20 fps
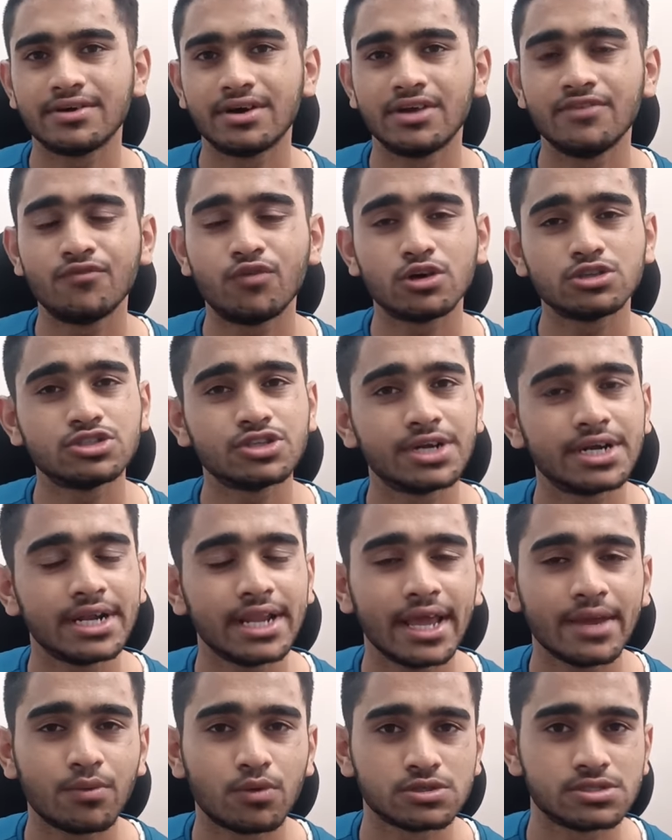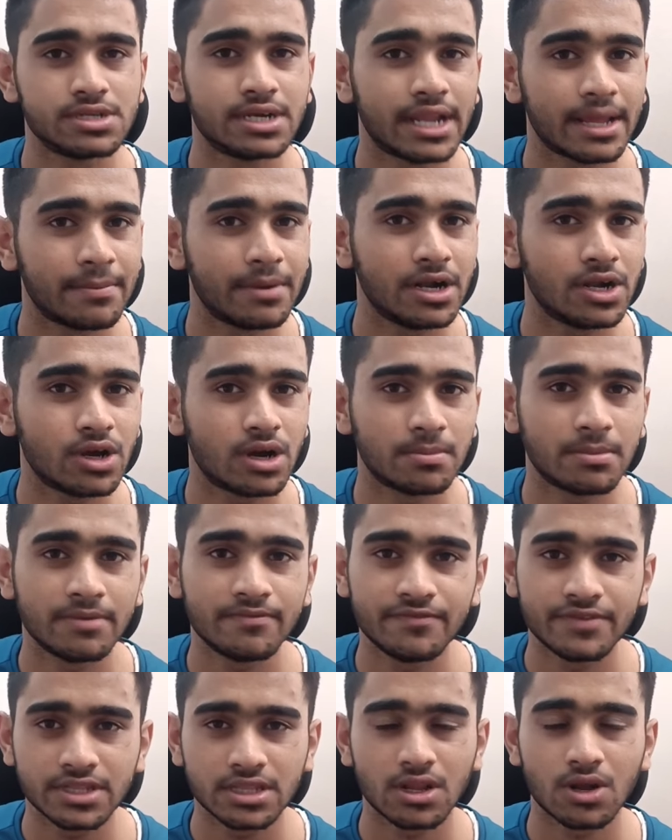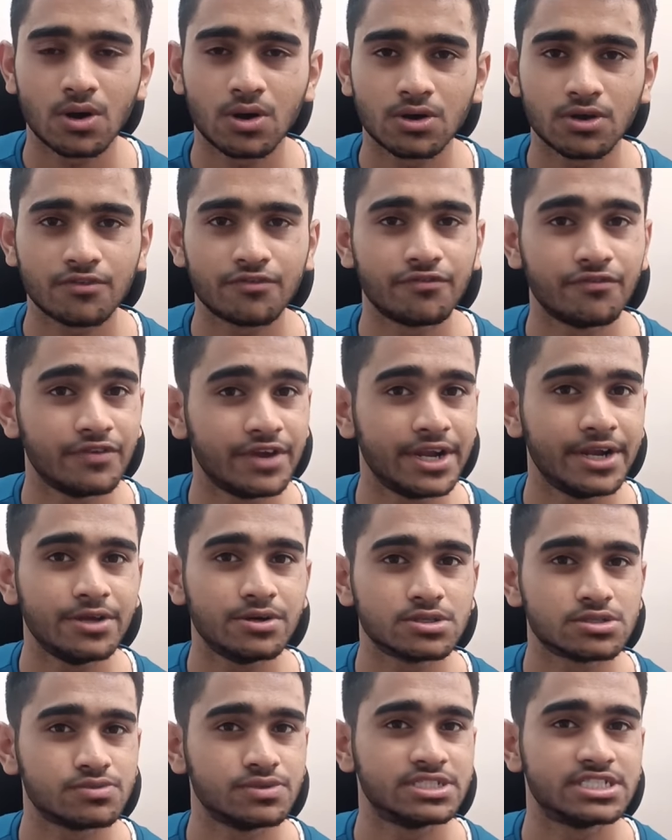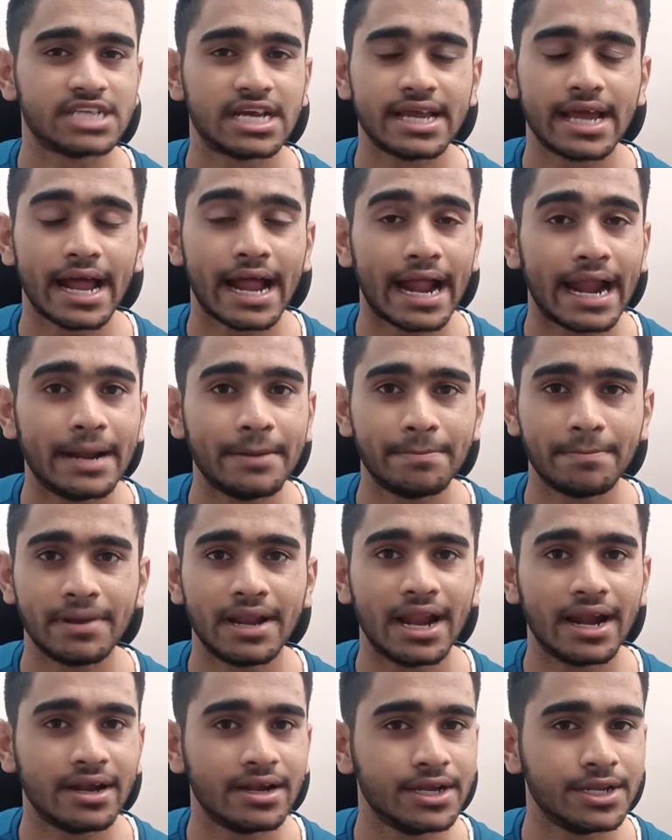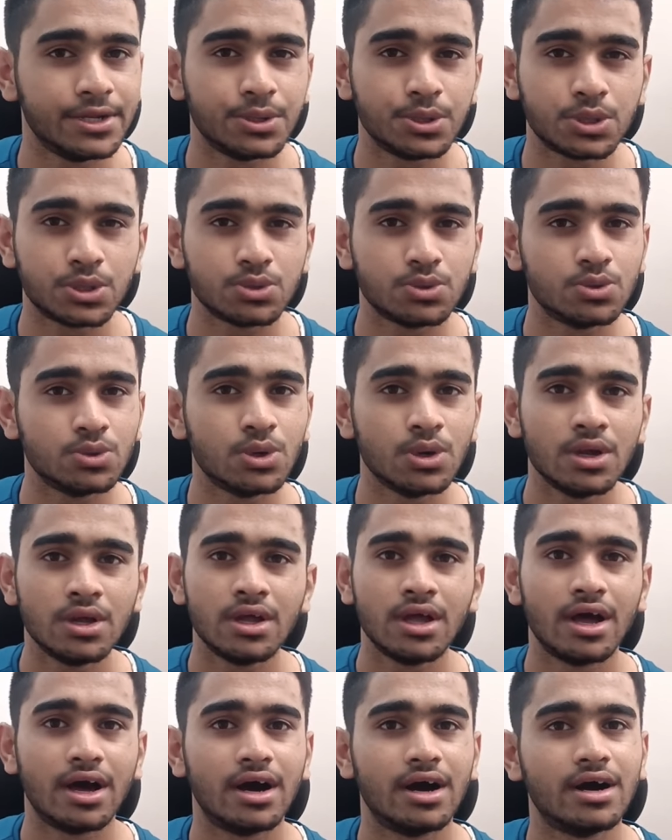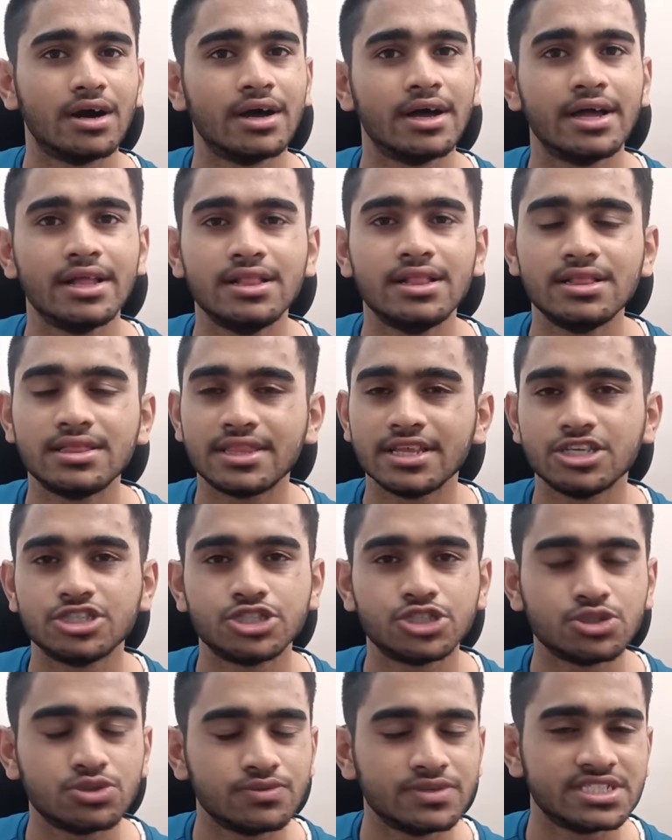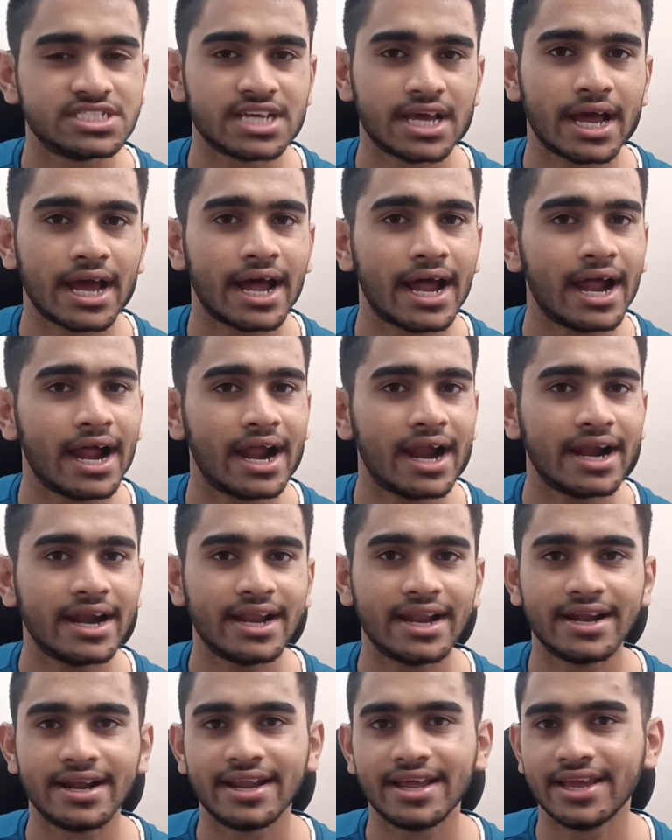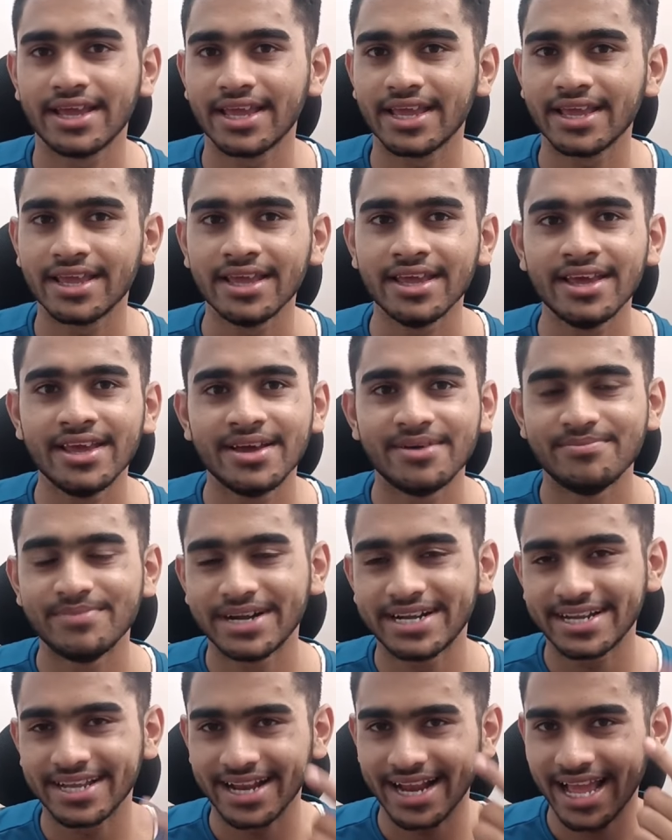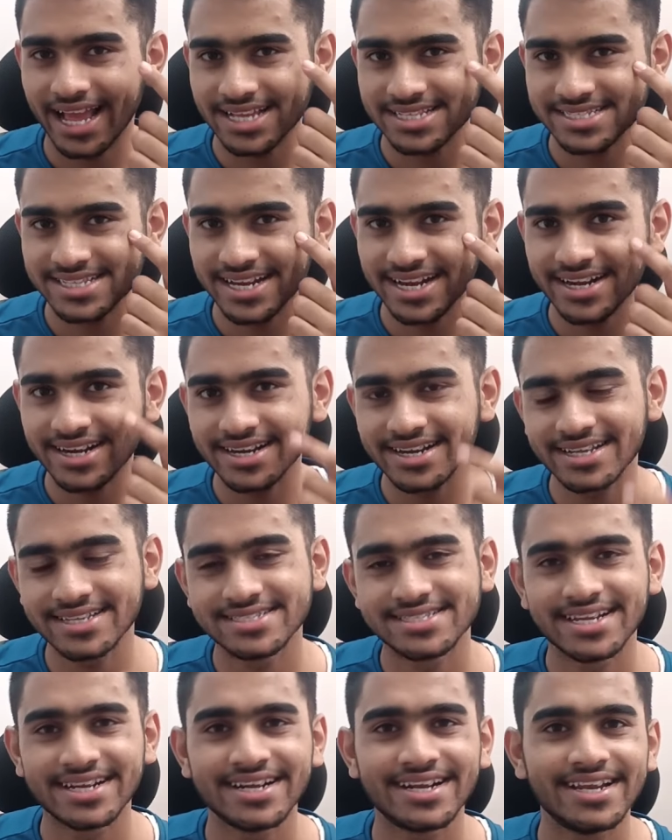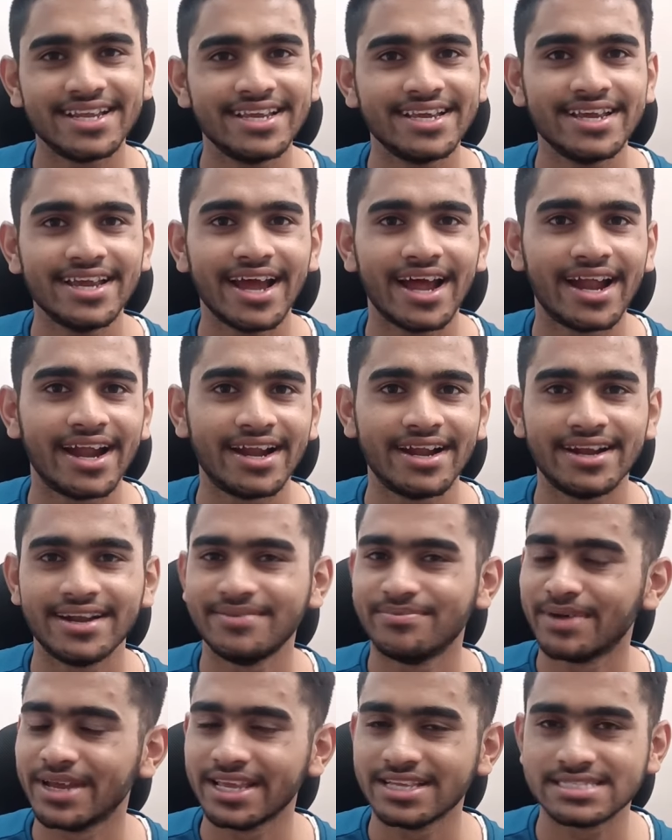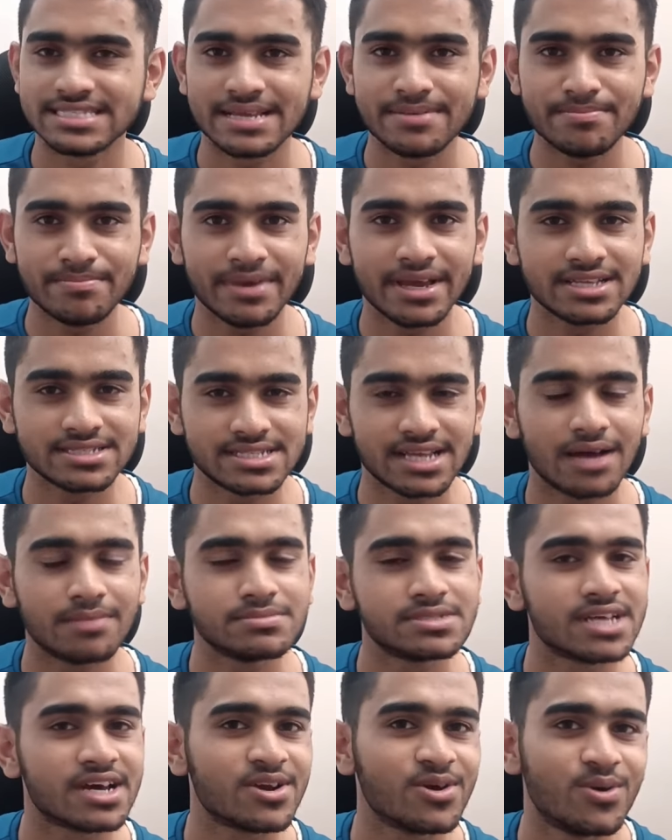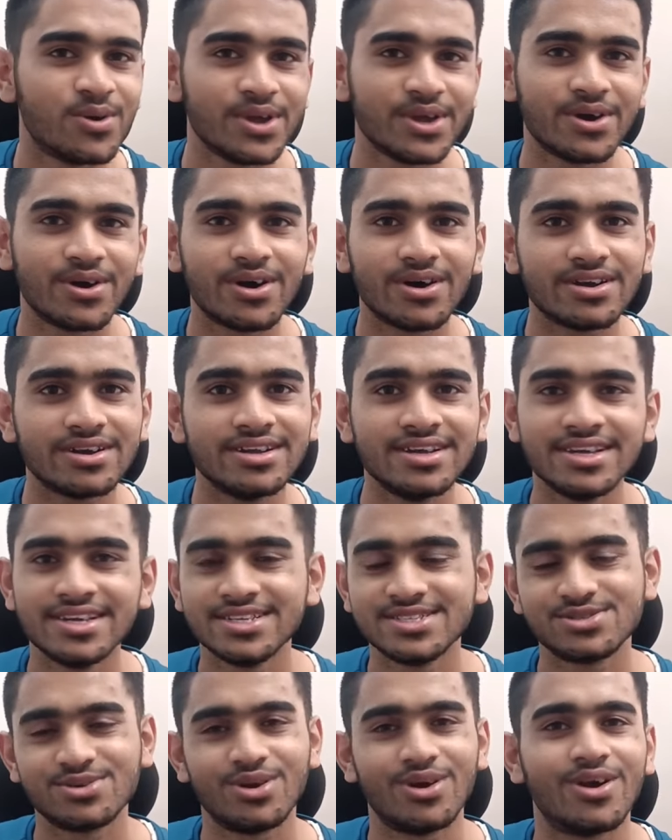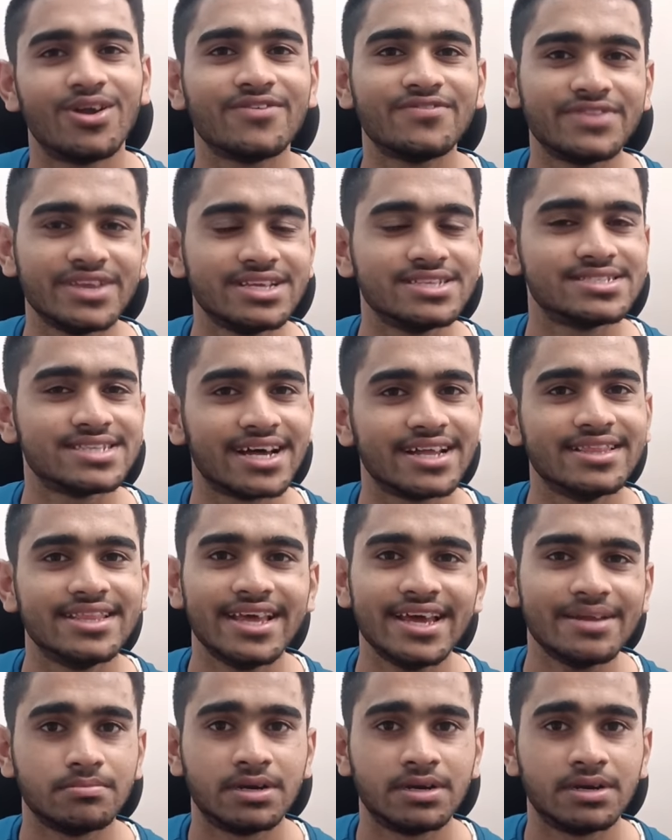Unfortunately, I wasn't able to come up with a lot of videos which I had planned due to a health issue which I had, and I met an accident recently, and my SEM exams are going on, so a lot of things are there.